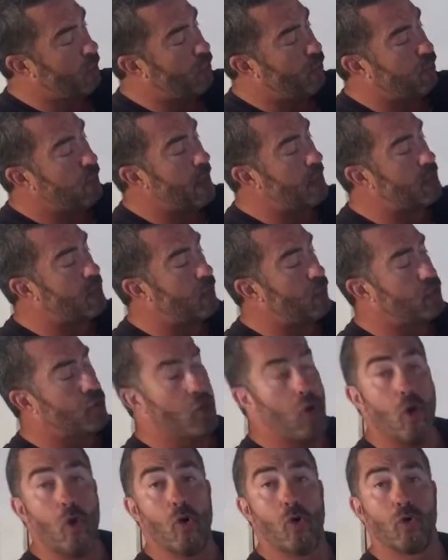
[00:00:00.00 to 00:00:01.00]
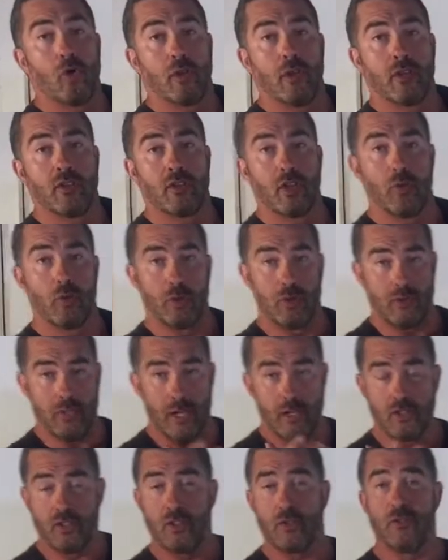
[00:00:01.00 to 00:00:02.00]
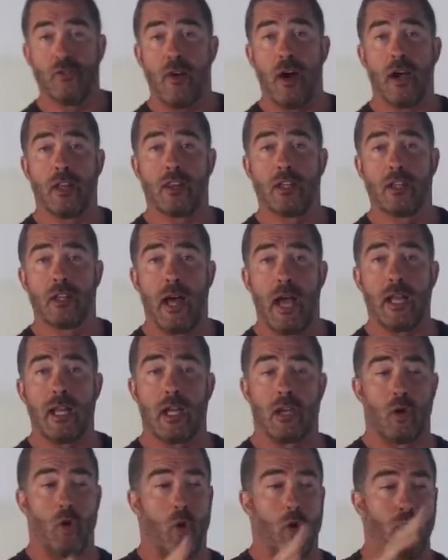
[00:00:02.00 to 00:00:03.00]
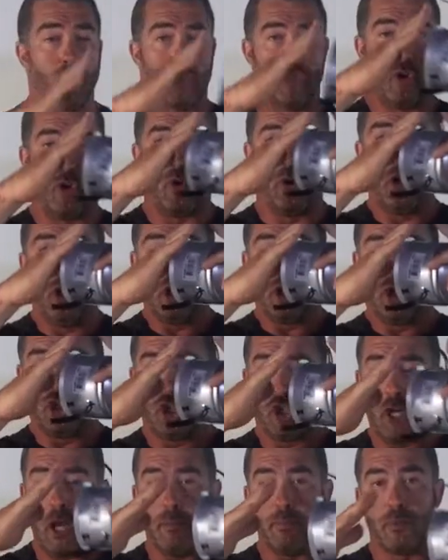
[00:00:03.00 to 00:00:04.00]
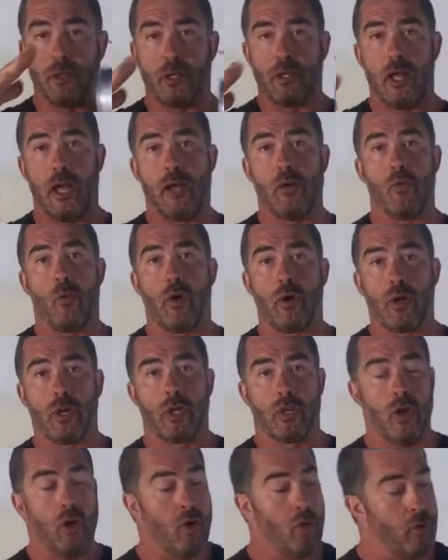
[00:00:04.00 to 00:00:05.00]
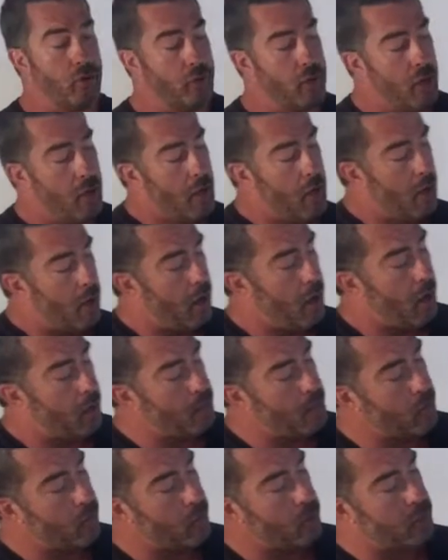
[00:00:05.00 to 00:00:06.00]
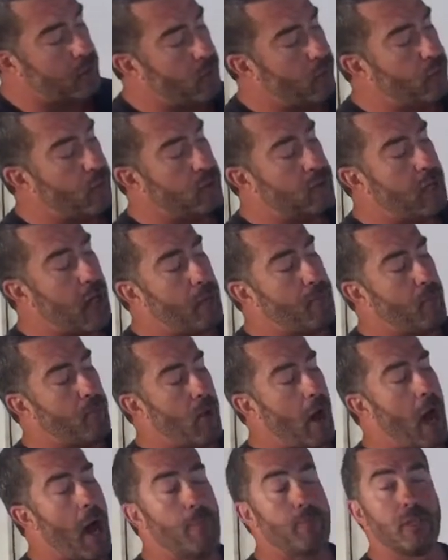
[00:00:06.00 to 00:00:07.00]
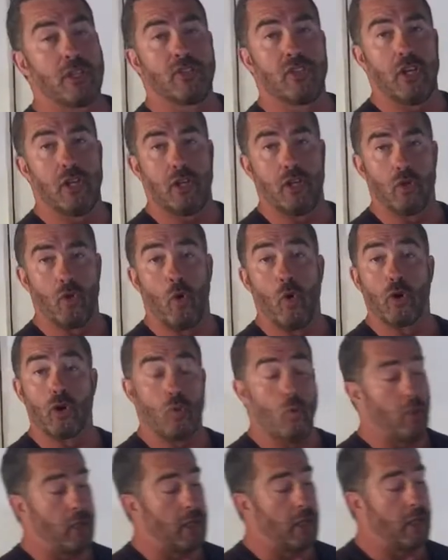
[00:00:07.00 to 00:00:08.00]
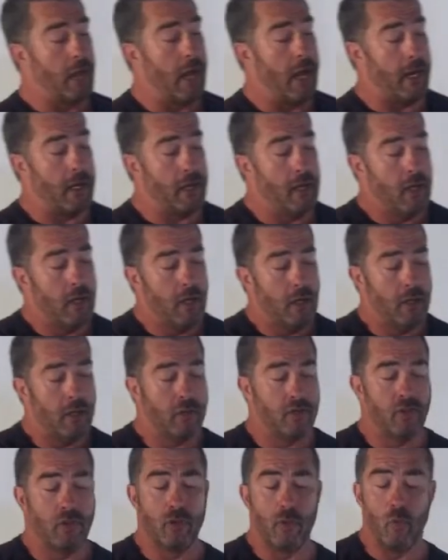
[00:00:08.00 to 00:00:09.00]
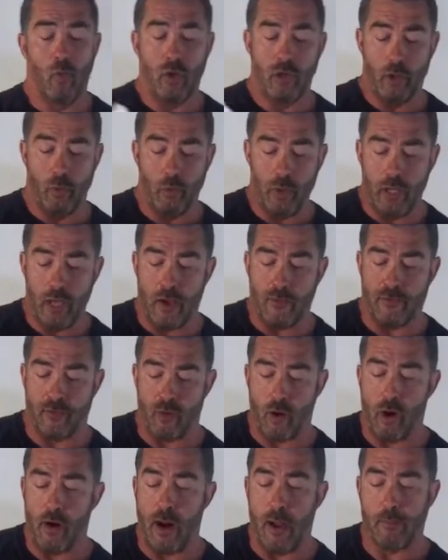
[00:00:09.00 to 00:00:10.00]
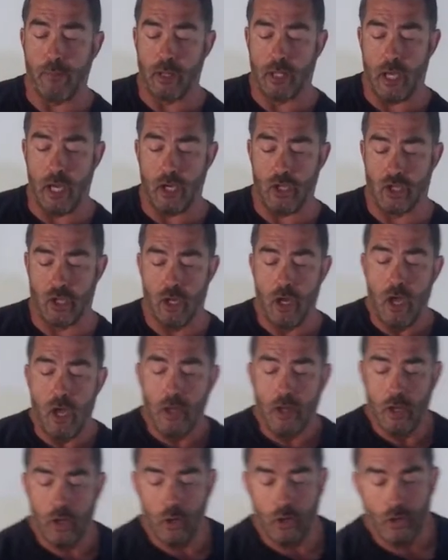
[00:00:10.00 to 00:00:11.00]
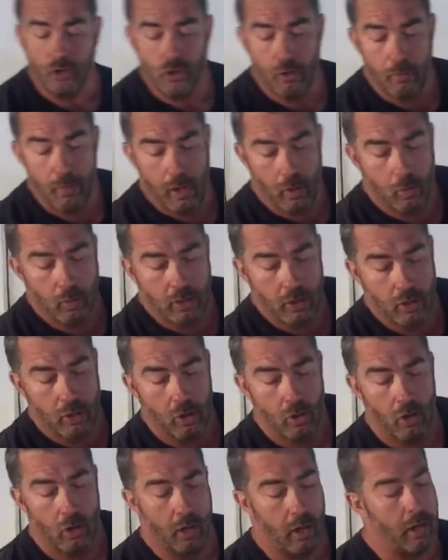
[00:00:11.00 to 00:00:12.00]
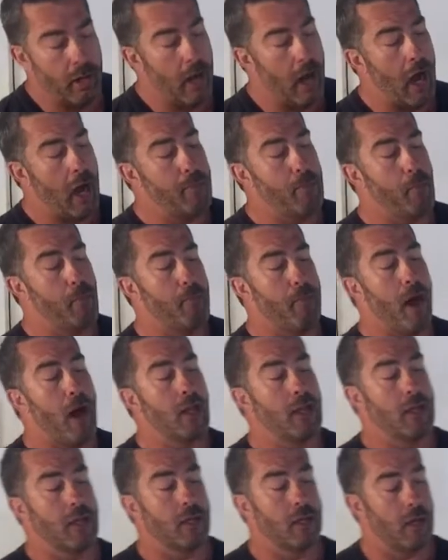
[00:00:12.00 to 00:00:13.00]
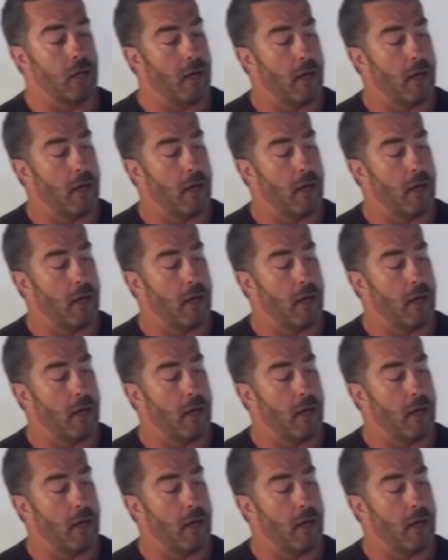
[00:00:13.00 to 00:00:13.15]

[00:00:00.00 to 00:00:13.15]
reflective cone that's going to intensify the light and also shape the light where it goes. There are different type of optics that you can order with the light. This is the one that we got for our application. They also make what they call a hyperbolic